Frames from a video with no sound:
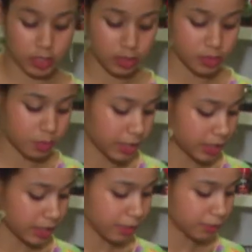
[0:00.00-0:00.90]
you know, depending
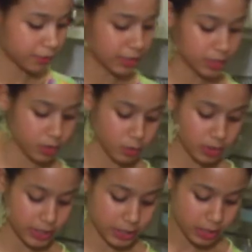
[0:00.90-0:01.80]
on how flaky you
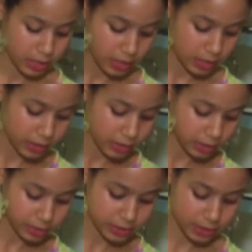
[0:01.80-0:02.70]
want it, and
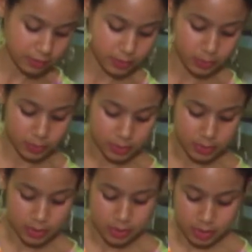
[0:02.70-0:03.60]
it'll save you
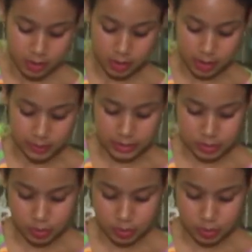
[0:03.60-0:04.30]
all this